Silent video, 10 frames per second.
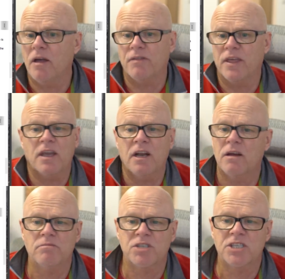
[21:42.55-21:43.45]
They're going
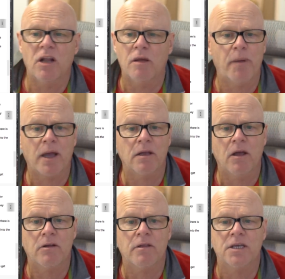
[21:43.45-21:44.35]
to sell a bucket
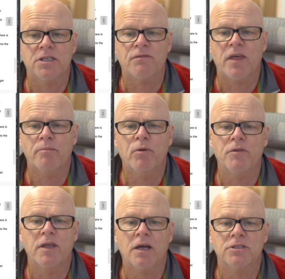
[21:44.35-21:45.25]
load of these if they
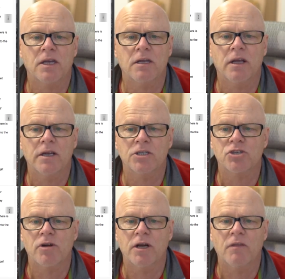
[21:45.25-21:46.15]
put the articulating
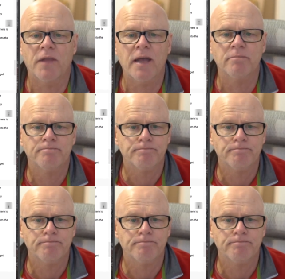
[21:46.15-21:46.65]
screen on that,